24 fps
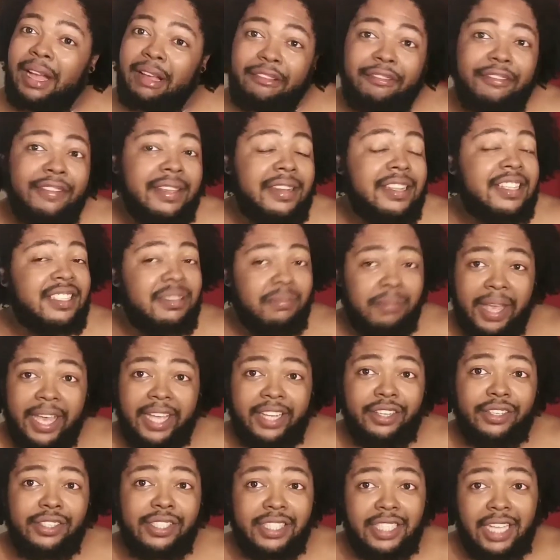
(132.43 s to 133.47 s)
my fitness
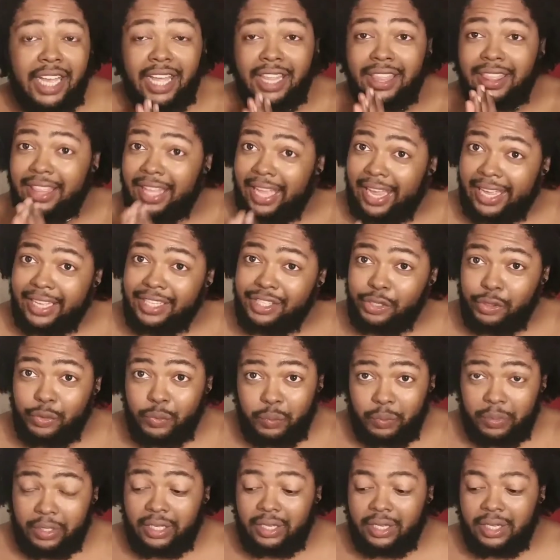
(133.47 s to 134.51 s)
matters a lot
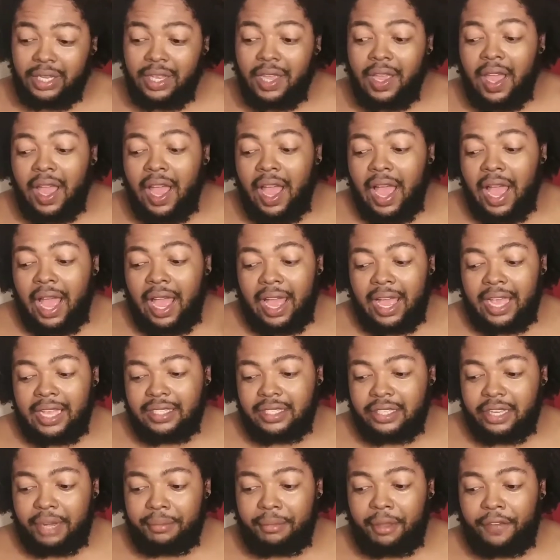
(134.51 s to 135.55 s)
to me.
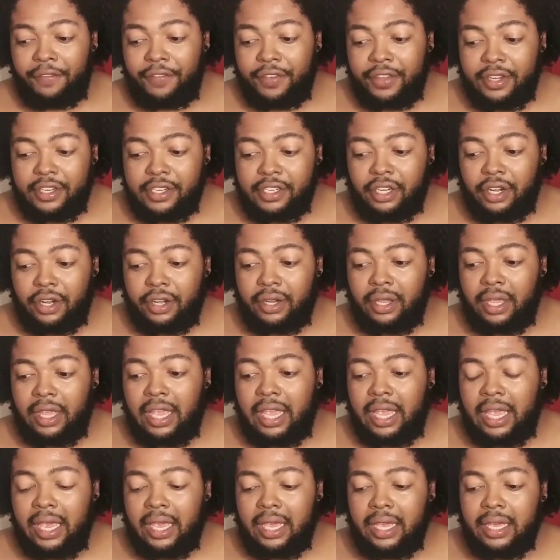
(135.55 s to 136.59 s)
I started my fitness
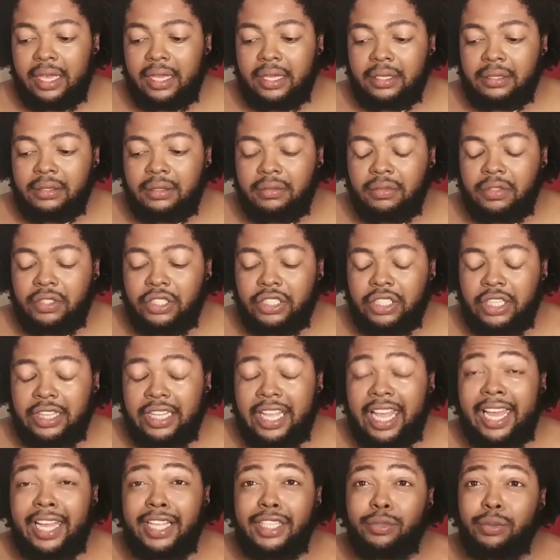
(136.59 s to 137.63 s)
journey in
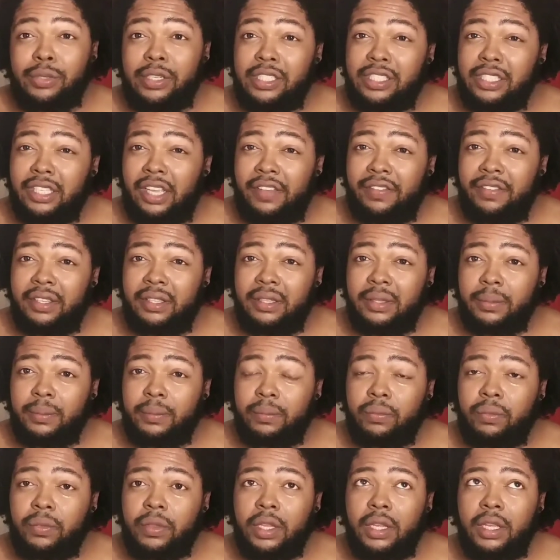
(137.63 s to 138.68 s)
July 27th
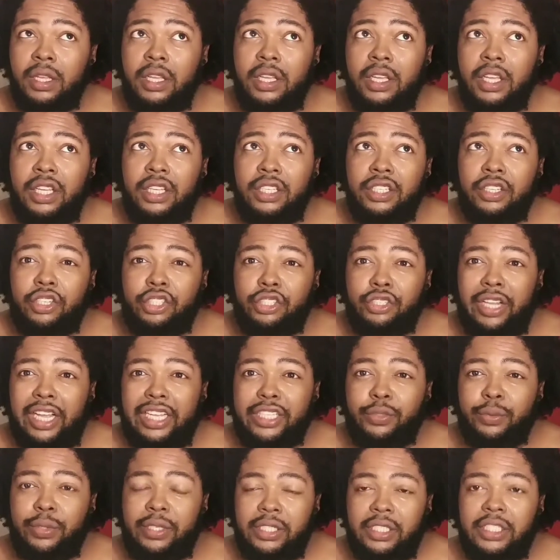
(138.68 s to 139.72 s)
or
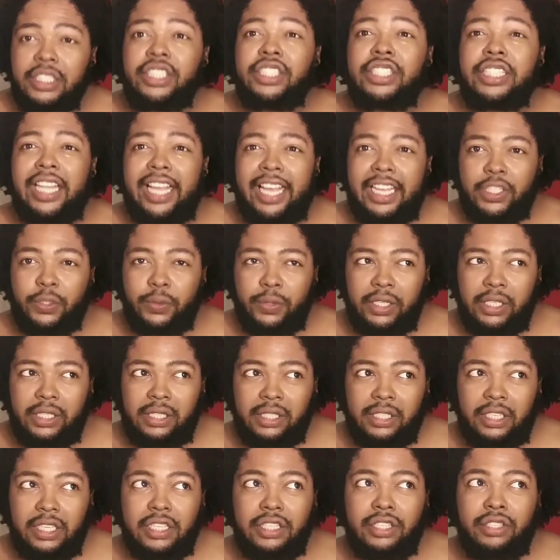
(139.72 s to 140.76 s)
July 26th. July
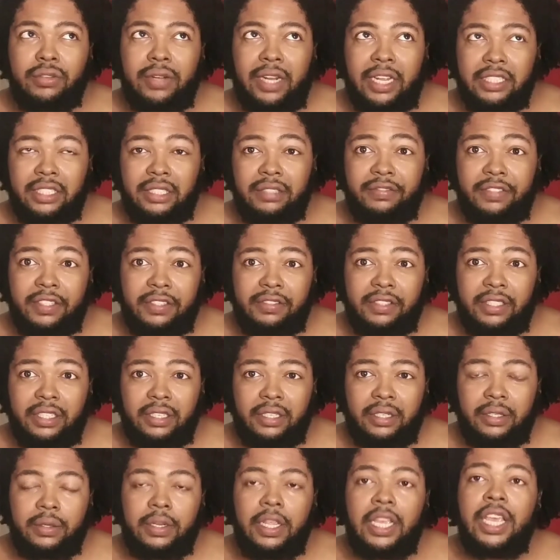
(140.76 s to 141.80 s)
26,
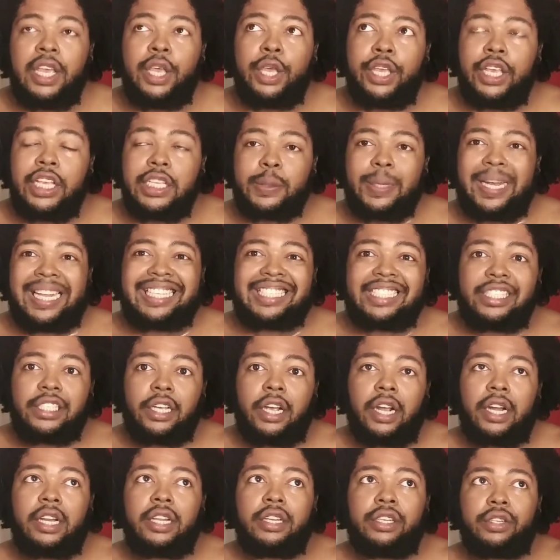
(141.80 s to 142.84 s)
2015 is when I
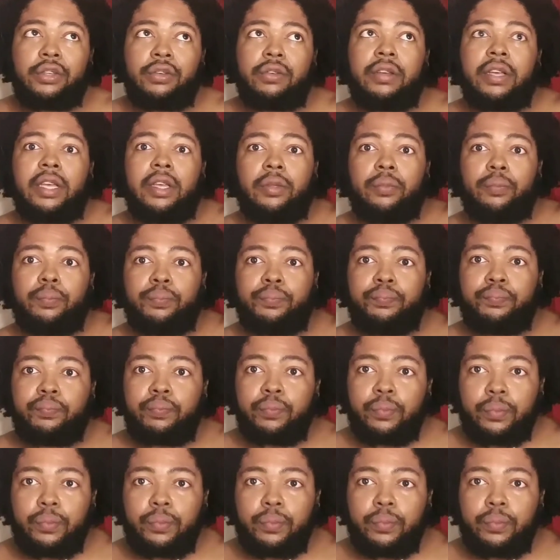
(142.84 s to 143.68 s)
started doing,